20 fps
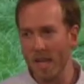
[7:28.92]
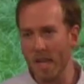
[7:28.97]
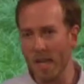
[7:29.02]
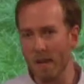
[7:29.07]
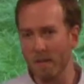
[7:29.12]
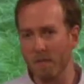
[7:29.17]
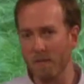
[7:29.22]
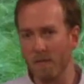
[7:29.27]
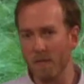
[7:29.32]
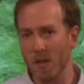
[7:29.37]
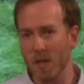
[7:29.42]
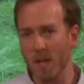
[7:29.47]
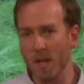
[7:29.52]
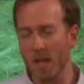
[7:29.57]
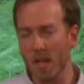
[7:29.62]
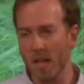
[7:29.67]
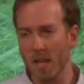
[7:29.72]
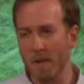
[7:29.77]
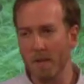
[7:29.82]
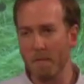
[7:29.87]
if,
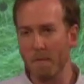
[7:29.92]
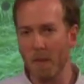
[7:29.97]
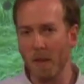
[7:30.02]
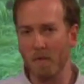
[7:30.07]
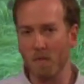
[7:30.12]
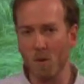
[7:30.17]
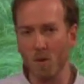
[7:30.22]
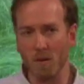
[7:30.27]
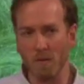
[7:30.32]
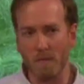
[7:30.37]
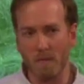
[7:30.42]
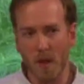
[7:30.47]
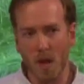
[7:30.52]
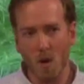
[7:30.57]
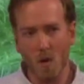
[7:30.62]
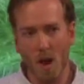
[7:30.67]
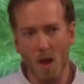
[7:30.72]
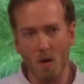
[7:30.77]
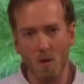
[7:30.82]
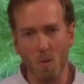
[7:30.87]
if you can
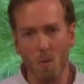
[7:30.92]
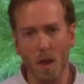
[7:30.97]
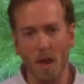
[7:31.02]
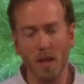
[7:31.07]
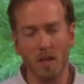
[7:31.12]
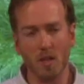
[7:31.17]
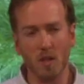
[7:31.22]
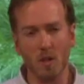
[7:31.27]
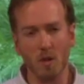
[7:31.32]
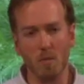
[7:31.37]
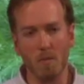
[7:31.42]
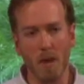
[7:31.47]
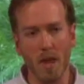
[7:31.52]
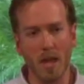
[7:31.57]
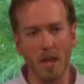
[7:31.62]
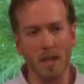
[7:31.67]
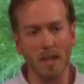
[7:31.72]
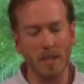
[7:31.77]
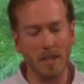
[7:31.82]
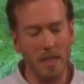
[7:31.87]
figure out a way to
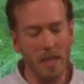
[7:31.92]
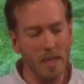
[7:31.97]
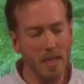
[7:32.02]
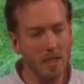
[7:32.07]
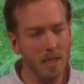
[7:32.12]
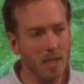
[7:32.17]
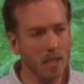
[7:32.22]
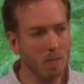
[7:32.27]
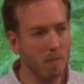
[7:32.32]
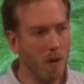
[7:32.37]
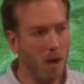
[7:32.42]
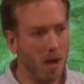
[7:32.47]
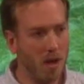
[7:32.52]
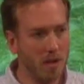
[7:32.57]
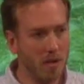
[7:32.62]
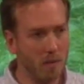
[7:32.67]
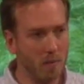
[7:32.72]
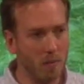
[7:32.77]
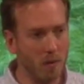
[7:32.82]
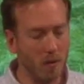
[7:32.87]
make it as easy as
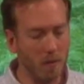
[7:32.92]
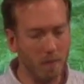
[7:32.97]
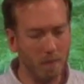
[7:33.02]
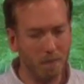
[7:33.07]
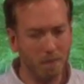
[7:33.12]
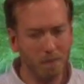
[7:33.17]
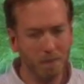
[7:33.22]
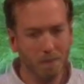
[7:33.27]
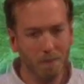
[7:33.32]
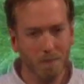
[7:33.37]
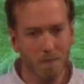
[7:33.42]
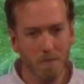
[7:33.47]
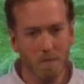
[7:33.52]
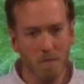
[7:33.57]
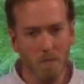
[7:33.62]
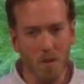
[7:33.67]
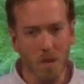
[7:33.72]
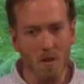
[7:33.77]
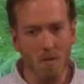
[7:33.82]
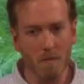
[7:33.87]
possible
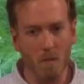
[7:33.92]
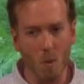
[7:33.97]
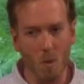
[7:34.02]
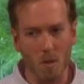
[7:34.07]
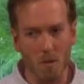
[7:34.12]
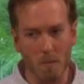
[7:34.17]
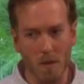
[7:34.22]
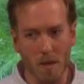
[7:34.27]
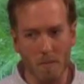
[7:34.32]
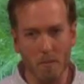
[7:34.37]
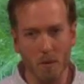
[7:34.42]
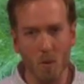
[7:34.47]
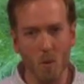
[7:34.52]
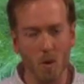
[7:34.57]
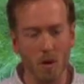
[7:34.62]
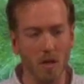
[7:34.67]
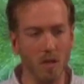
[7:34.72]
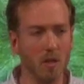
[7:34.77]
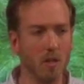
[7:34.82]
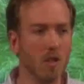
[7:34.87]
for the people who
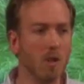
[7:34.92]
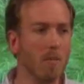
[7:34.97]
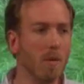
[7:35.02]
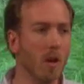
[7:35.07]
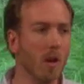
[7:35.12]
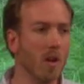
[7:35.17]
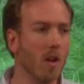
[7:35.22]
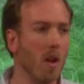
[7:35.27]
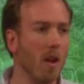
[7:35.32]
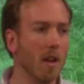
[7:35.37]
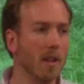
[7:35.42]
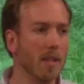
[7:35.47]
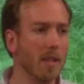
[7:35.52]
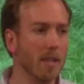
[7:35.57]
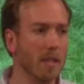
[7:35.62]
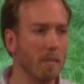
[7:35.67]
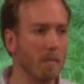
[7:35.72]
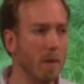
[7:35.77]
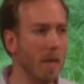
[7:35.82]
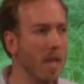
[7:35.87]
are consuming your
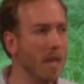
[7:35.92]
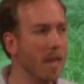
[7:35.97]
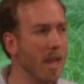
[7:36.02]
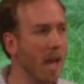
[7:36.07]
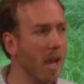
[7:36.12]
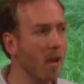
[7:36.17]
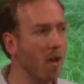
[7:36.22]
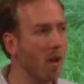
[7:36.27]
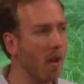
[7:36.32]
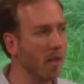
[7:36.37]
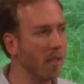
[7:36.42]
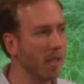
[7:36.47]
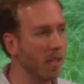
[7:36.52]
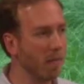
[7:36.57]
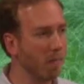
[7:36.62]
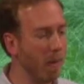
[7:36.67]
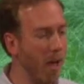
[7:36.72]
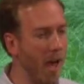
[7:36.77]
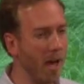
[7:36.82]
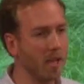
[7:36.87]
content to pin that
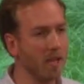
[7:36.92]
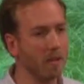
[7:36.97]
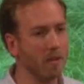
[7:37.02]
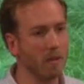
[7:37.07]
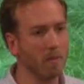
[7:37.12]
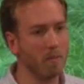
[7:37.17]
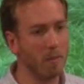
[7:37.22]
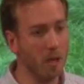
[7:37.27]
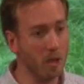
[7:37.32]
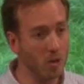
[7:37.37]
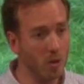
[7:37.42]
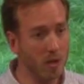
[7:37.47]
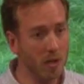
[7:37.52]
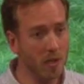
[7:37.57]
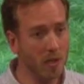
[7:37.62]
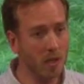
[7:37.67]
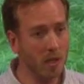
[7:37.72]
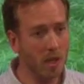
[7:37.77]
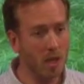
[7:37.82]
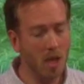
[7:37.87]
content back to
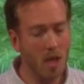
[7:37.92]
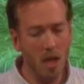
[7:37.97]
Pinterest,